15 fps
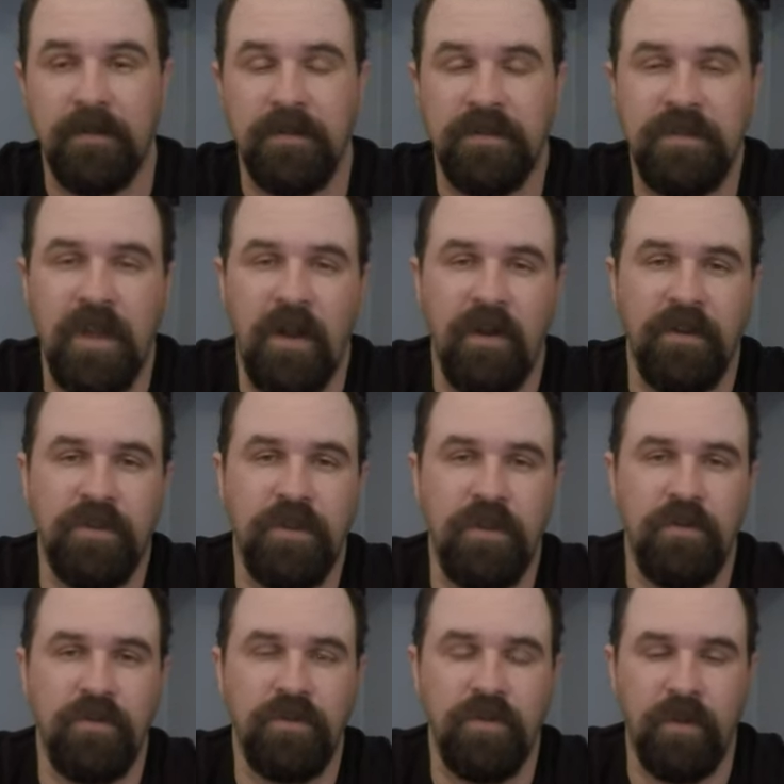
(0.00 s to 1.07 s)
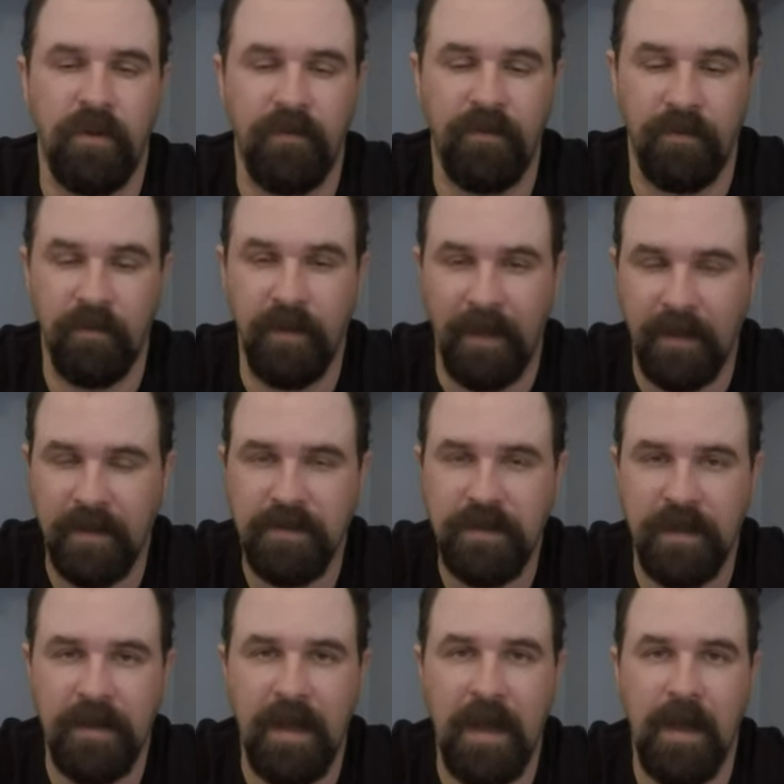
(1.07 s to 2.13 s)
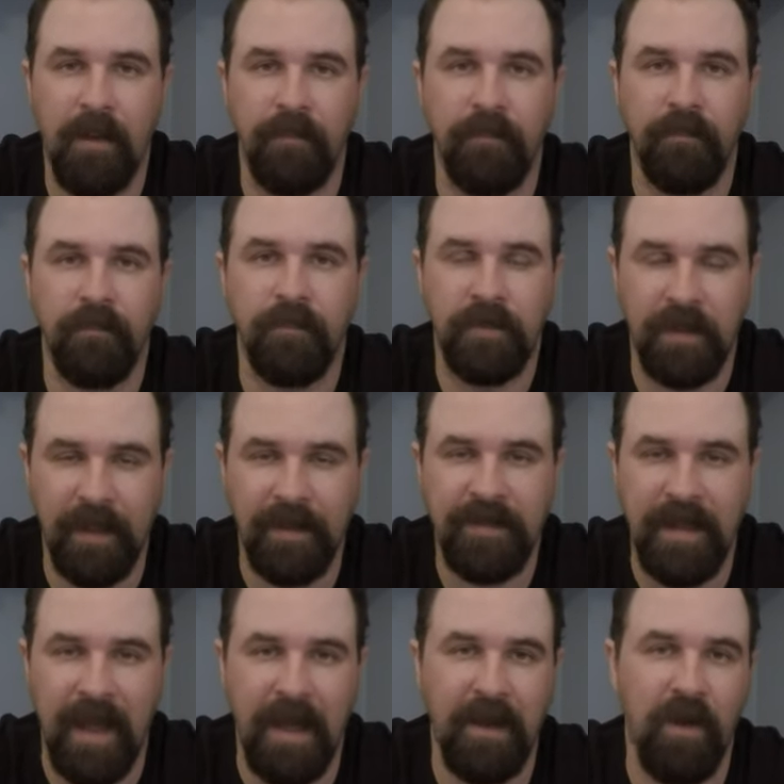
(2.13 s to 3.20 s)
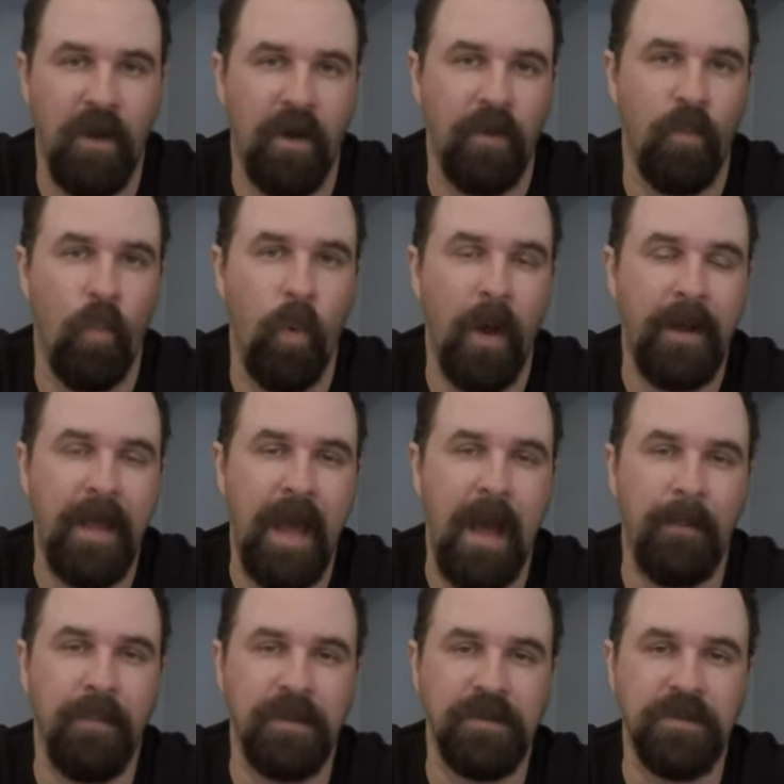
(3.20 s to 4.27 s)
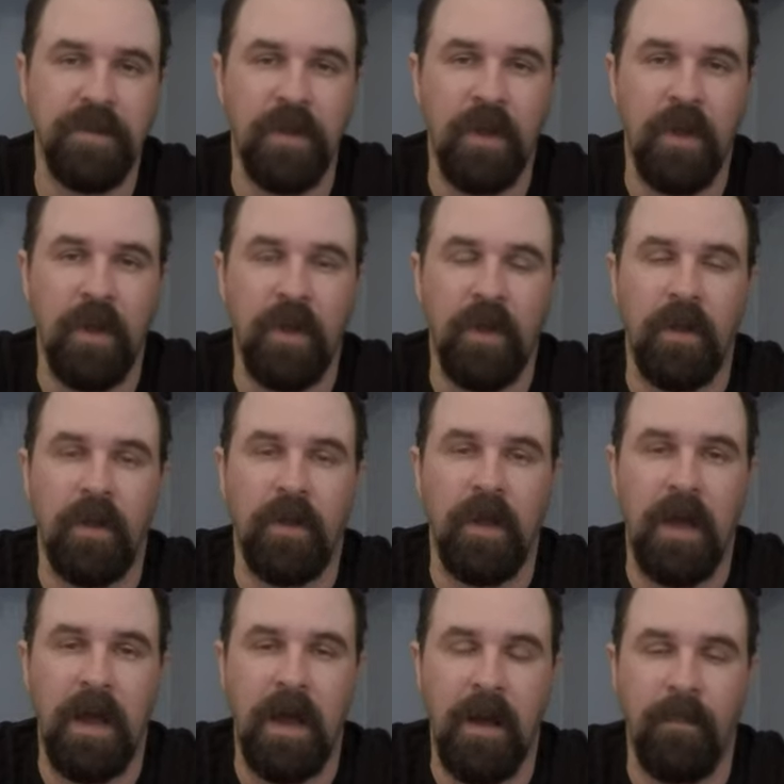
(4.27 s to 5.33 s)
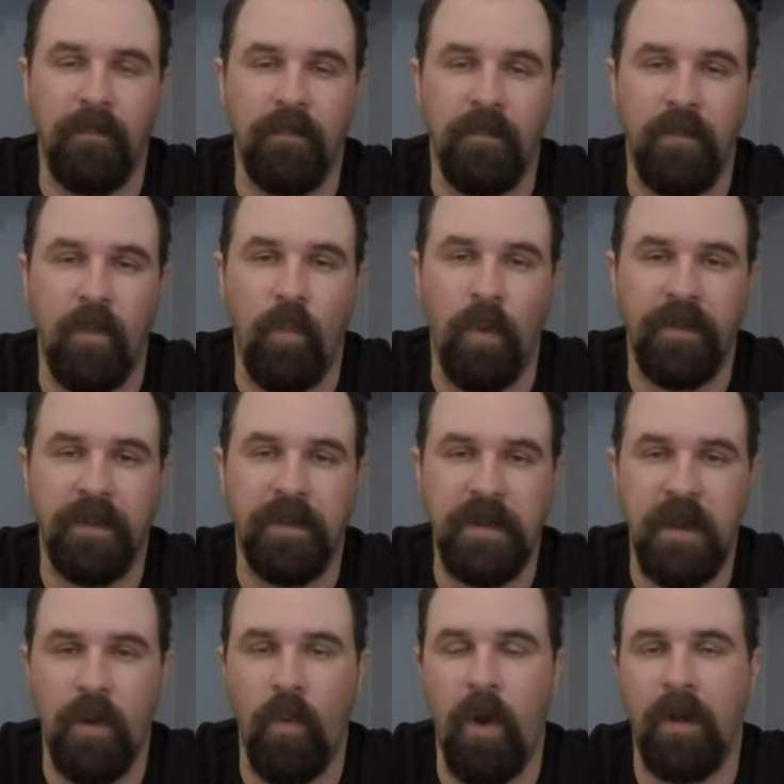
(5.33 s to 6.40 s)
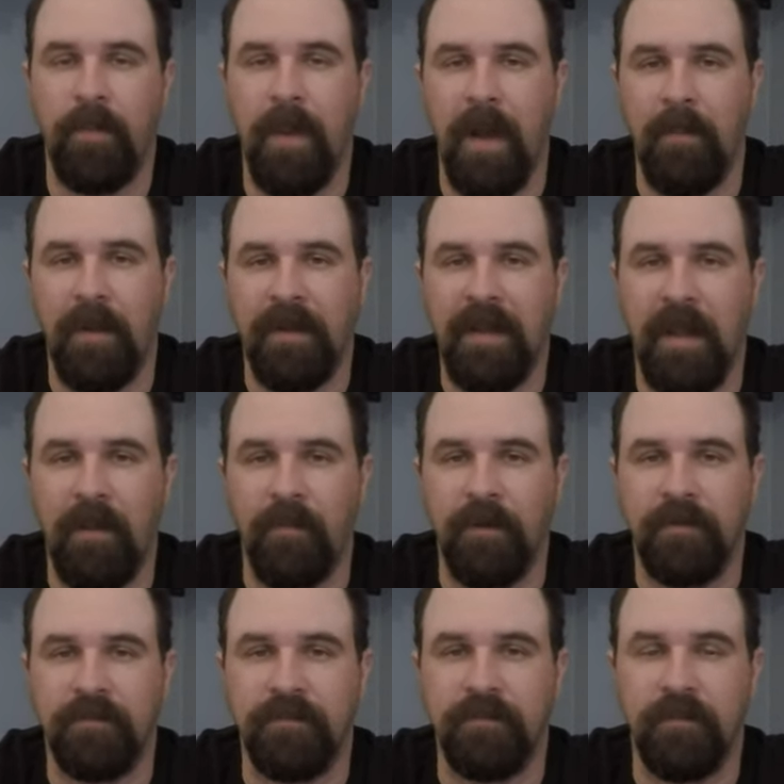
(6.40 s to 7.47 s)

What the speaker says: started to sort of, like I said, collect data on what happens when the deer walked by my camera.